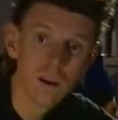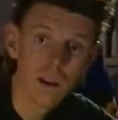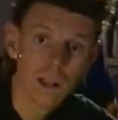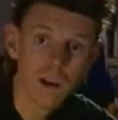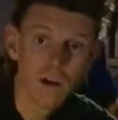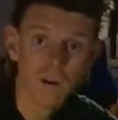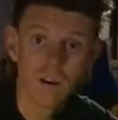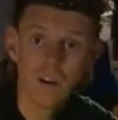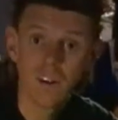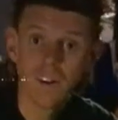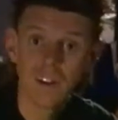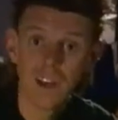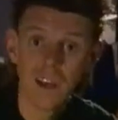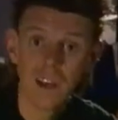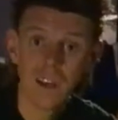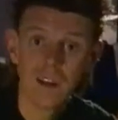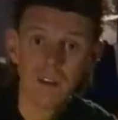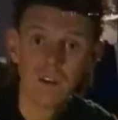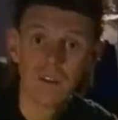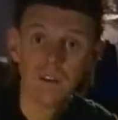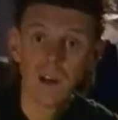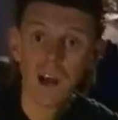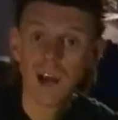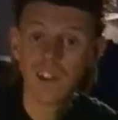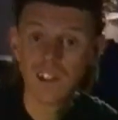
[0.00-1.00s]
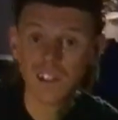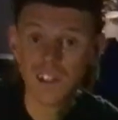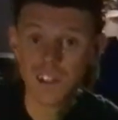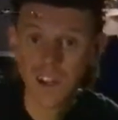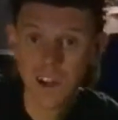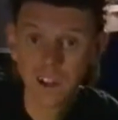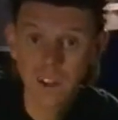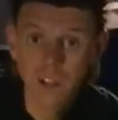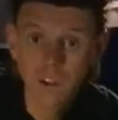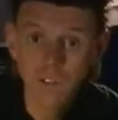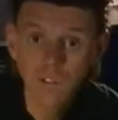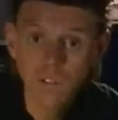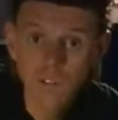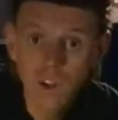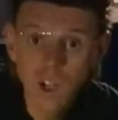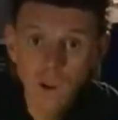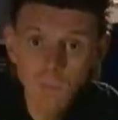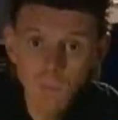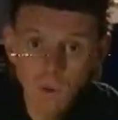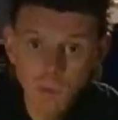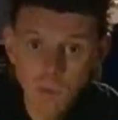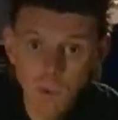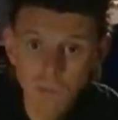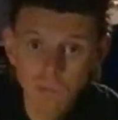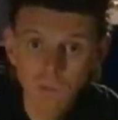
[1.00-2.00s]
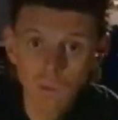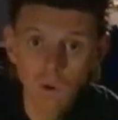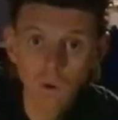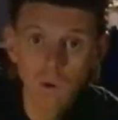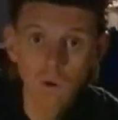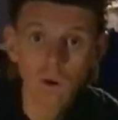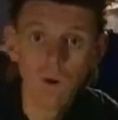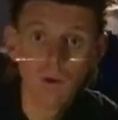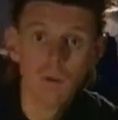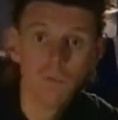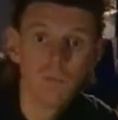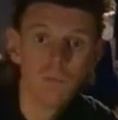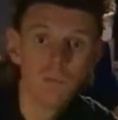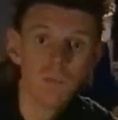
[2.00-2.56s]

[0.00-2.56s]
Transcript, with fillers: Leone said, has he done any films before?